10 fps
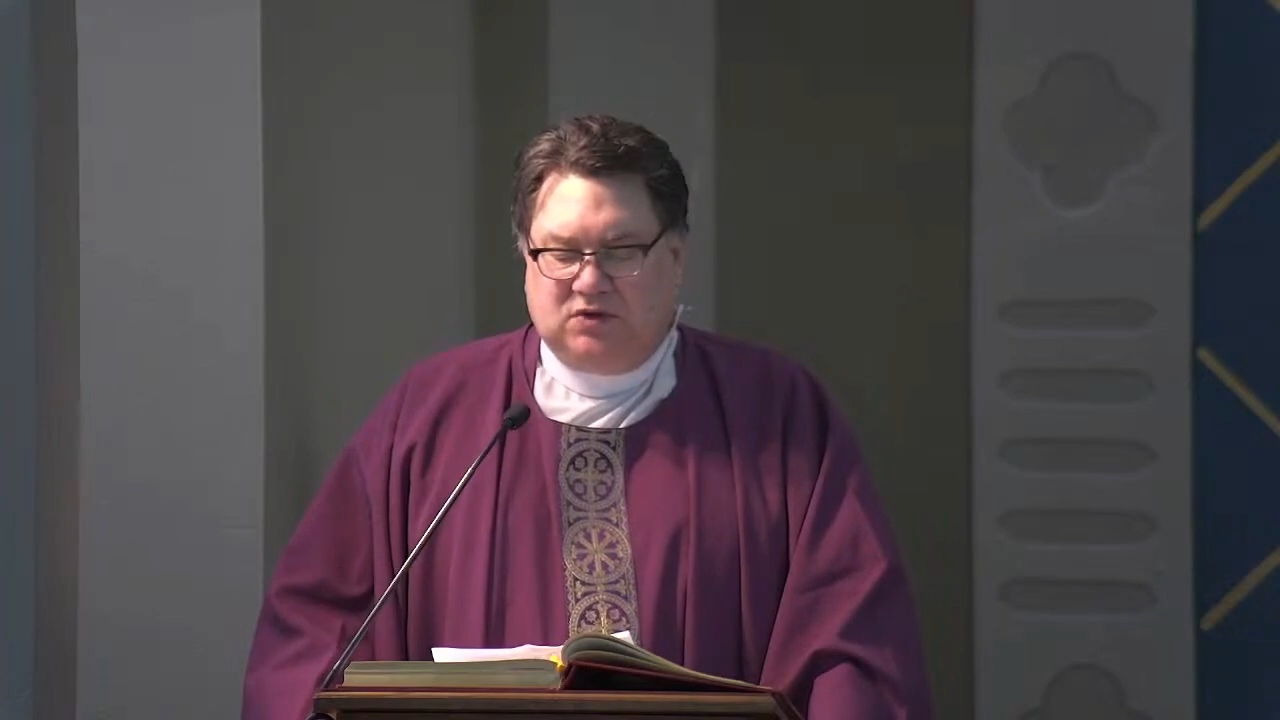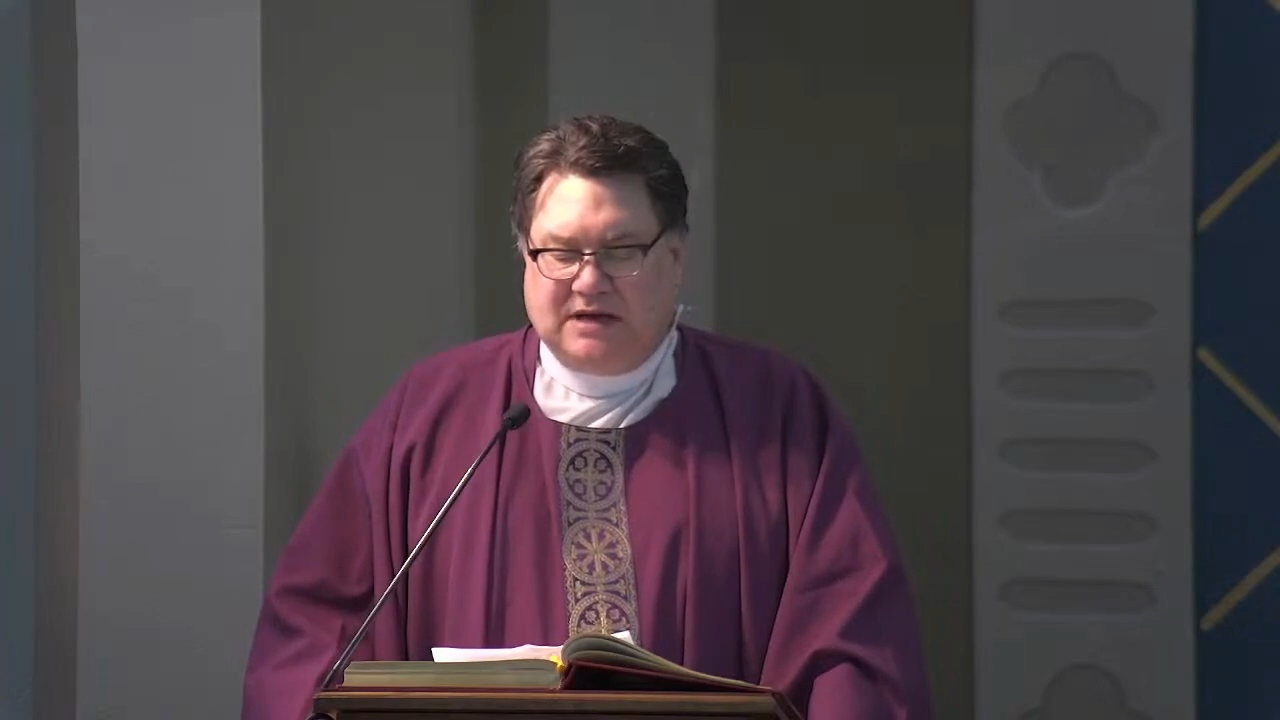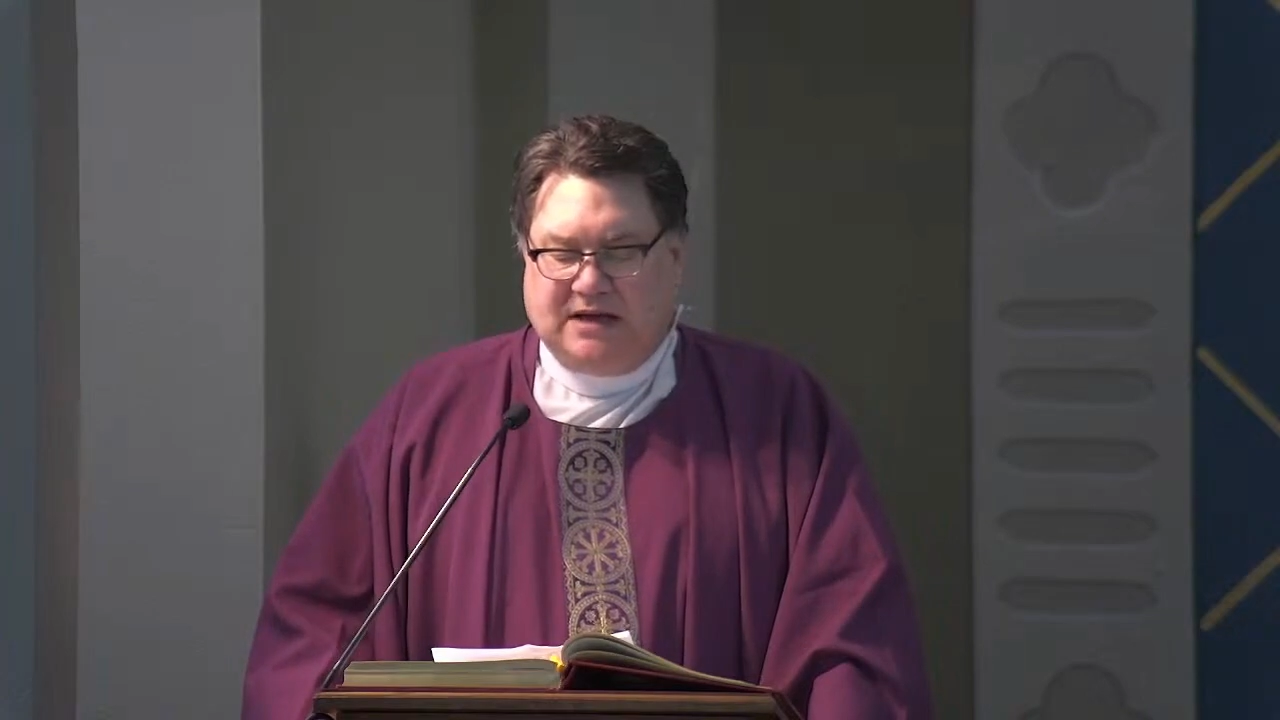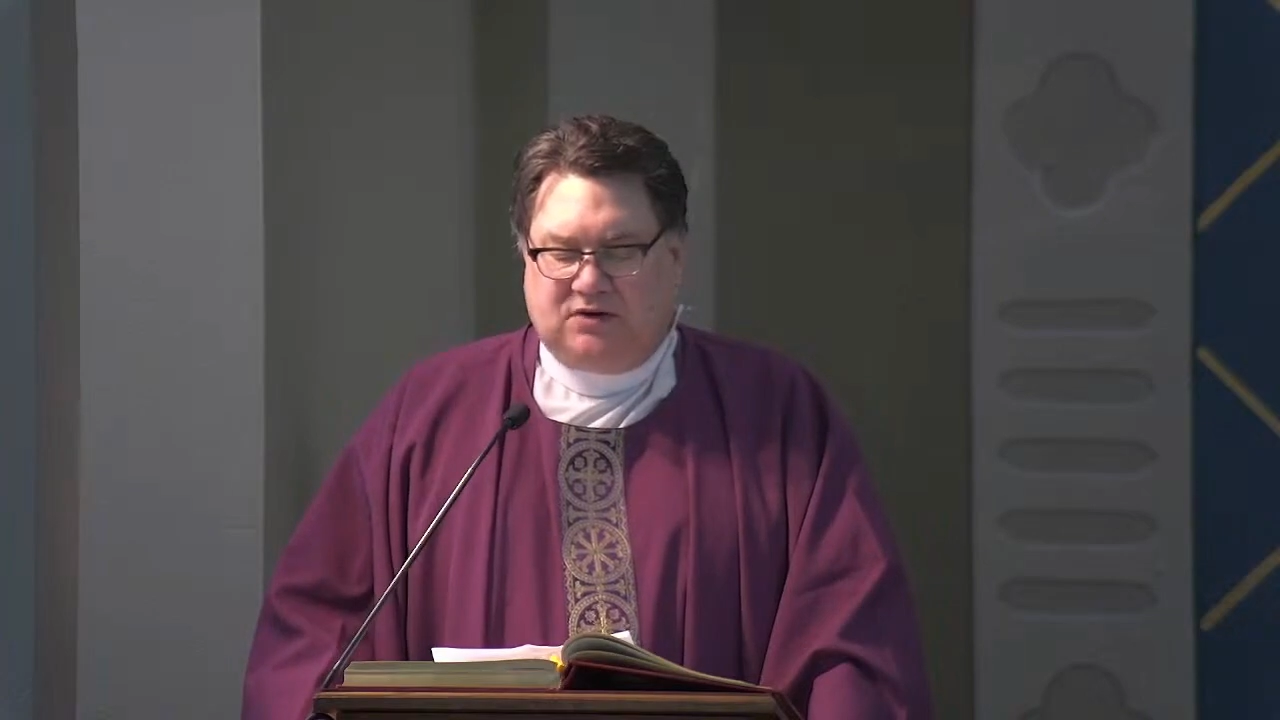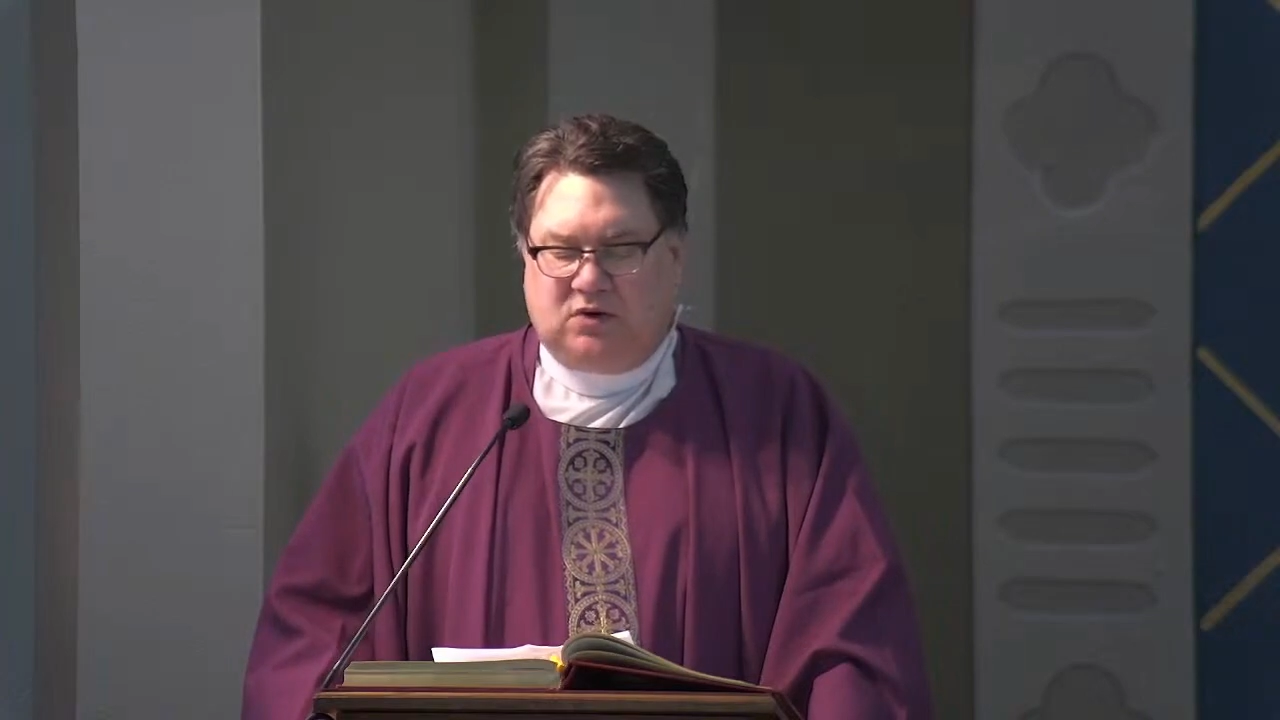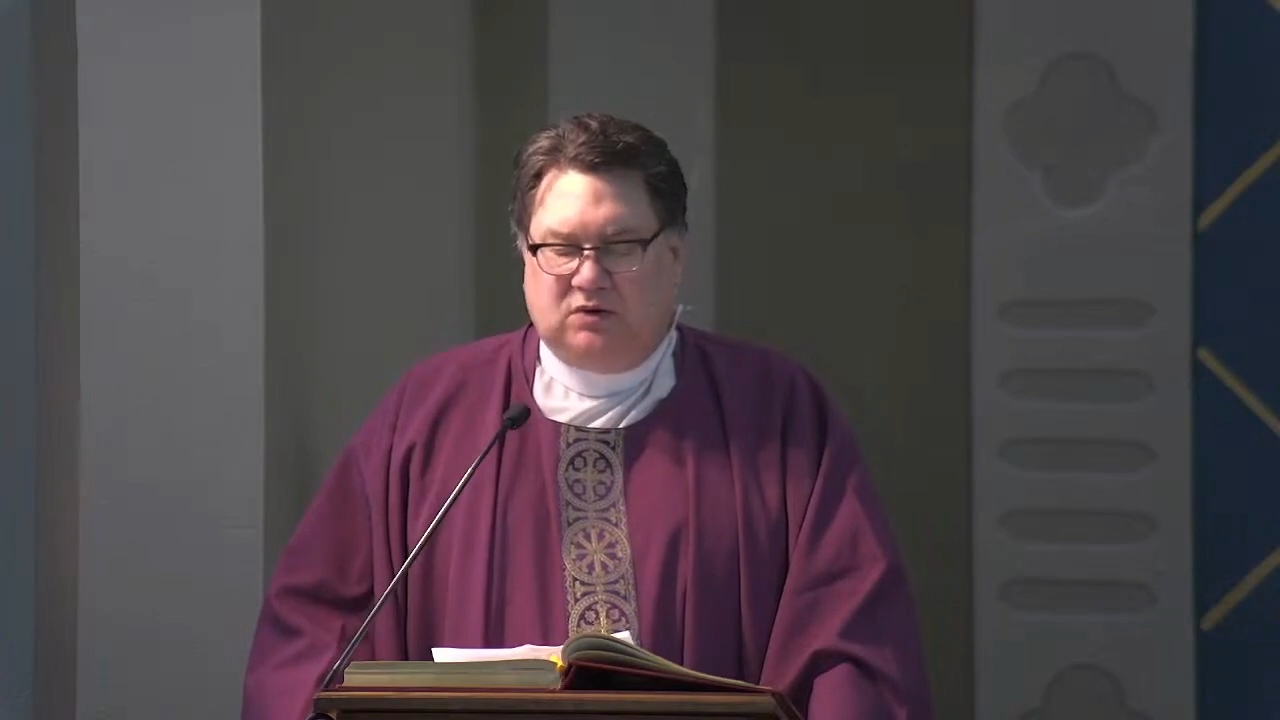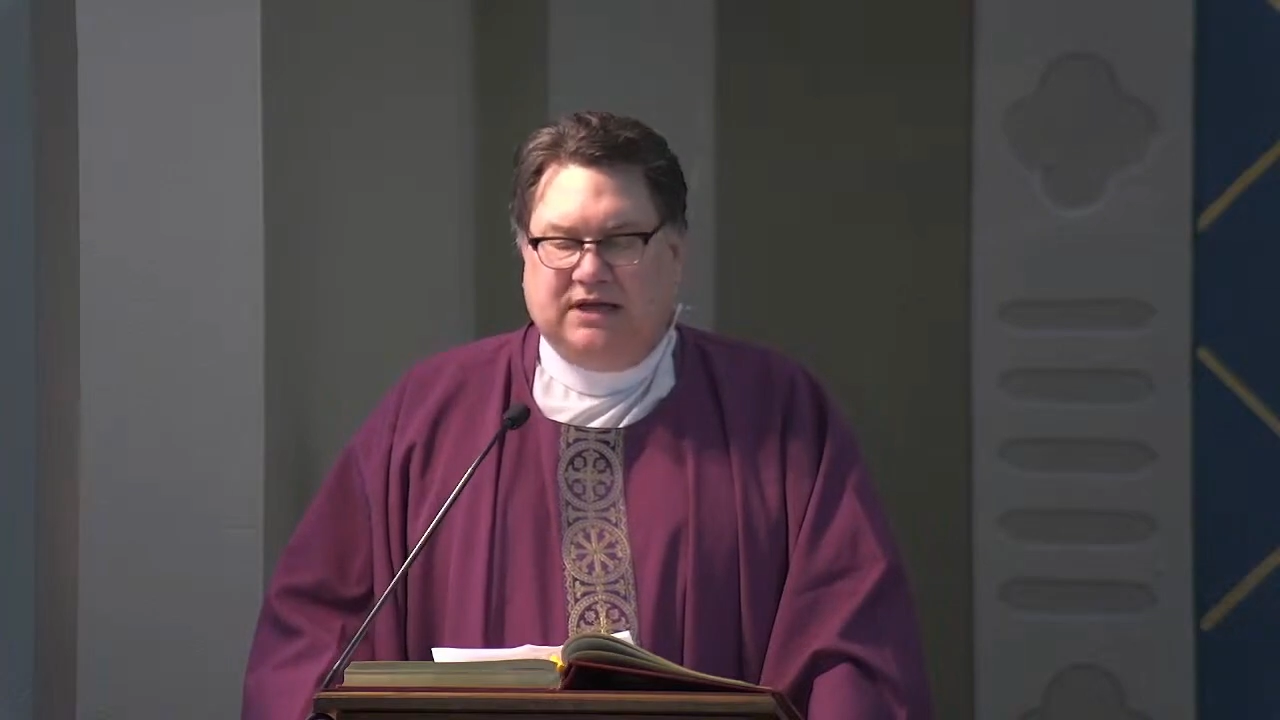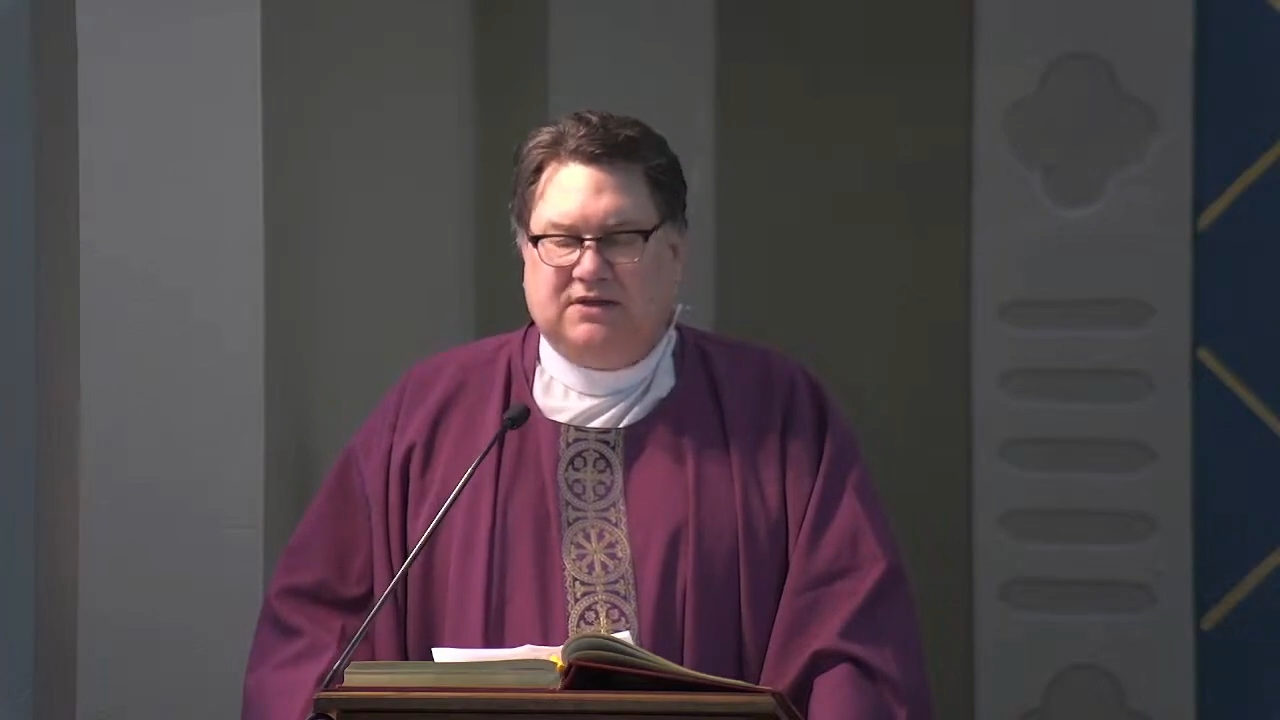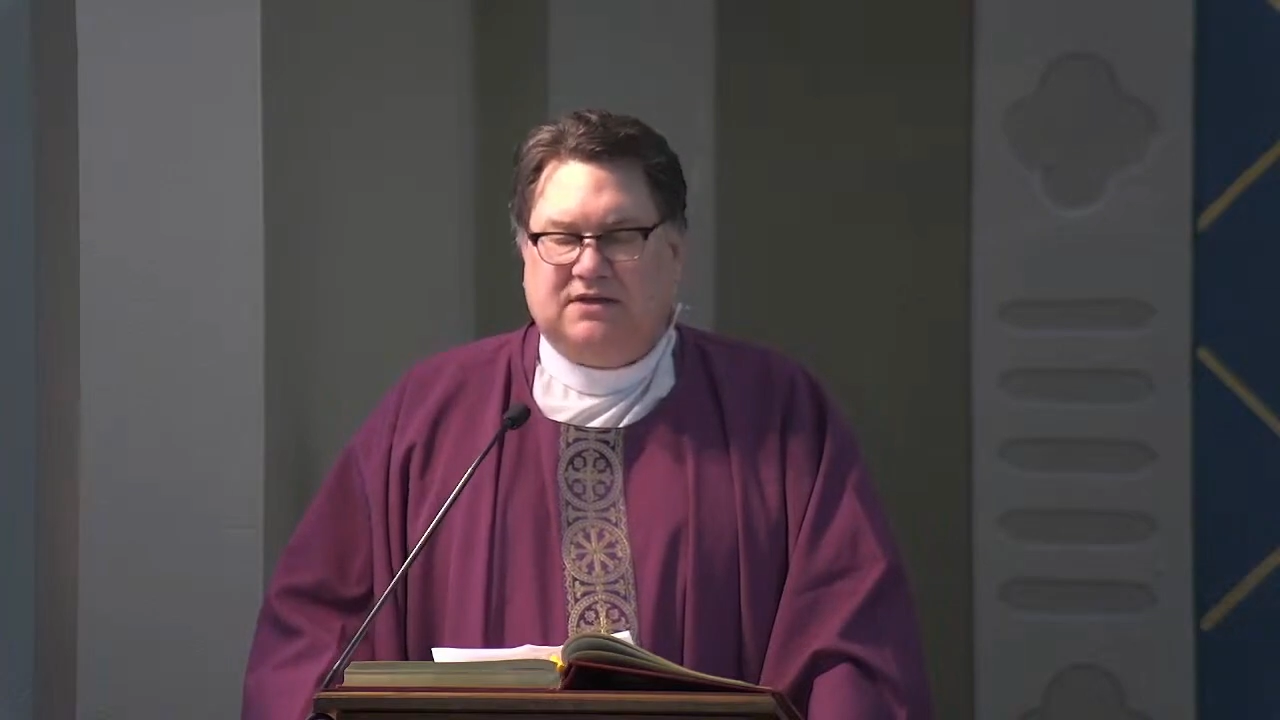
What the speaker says: not only